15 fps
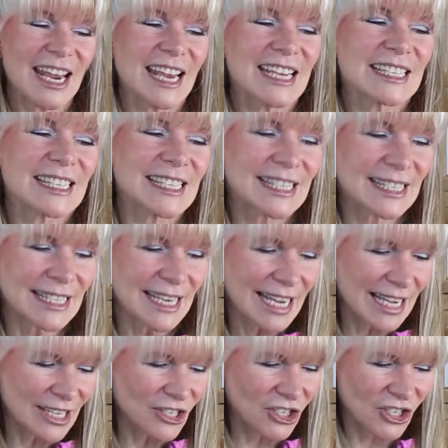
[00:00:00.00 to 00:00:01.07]
is
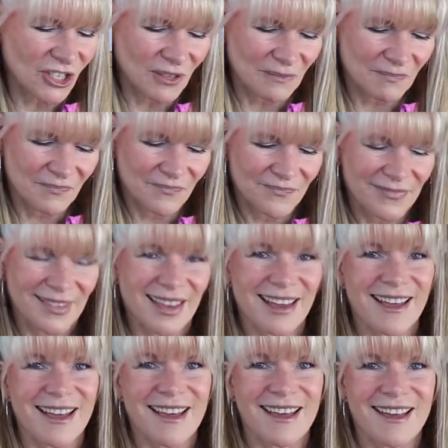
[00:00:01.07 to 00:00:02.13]
stitch
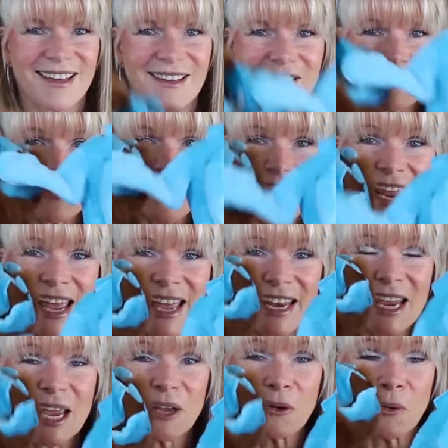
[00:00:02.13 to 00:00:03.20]
our
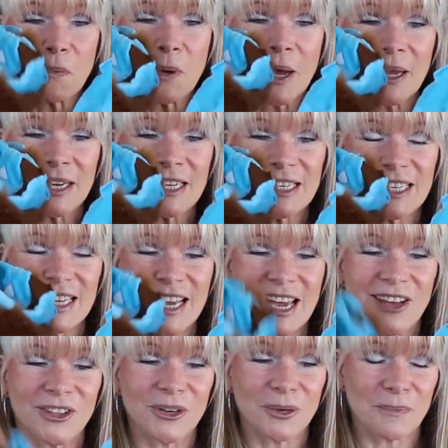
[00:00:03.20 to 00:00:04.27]
head and our body
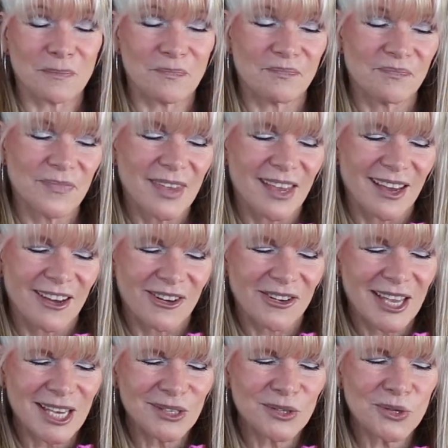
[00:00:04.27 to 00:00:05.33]
together.
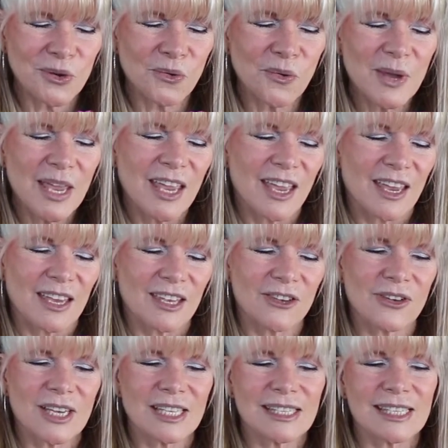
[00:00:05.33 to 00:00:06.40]
Okay, so
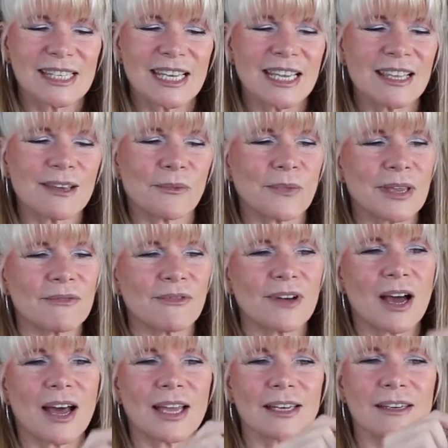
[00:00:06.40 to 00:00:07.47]
you can see that we've
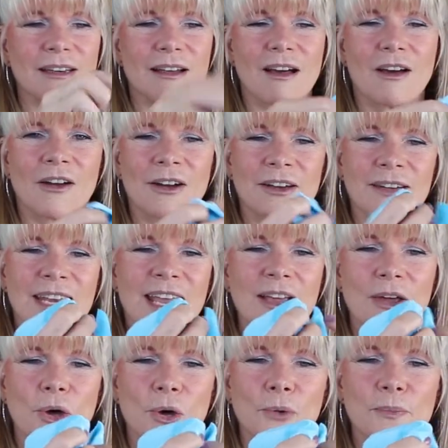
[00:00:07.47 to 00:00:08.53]
got our
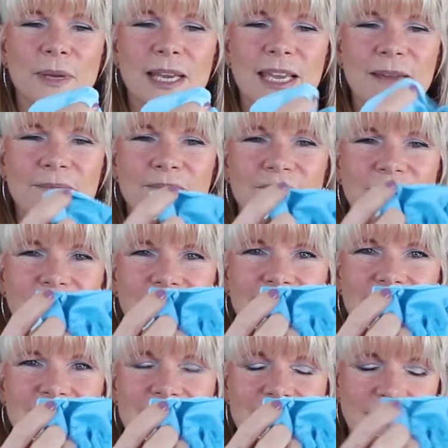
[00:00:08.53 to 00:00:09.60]
neck opening
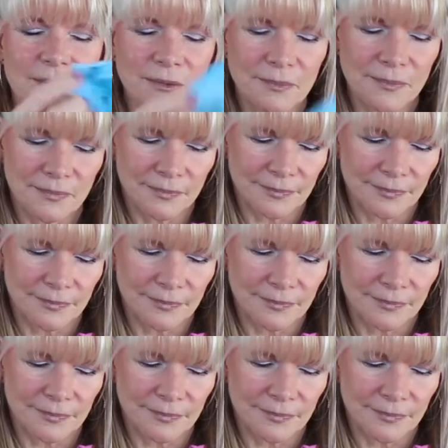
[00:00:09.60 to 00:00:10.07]
here